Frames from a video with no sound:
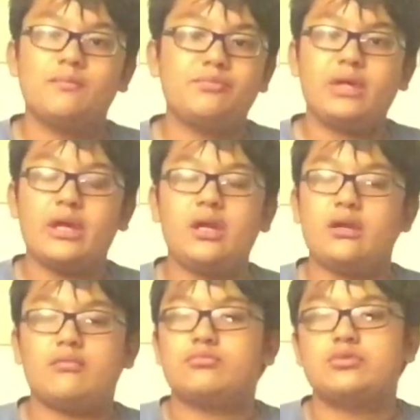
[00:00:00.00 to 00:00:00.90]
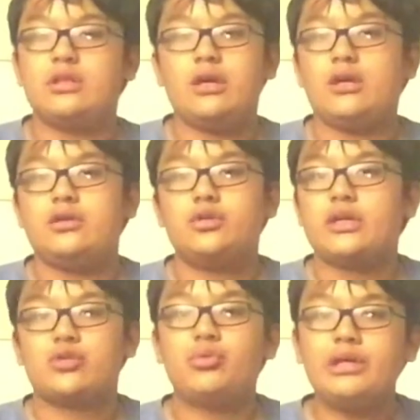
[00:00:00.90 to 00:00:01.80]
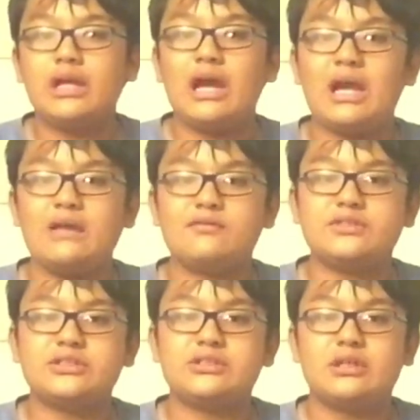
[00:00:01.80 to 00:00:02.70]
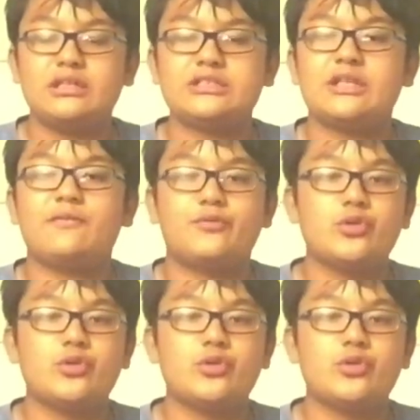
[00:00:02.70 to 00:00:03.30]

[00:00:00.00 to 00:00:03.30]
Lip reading: you get 3 lives instead of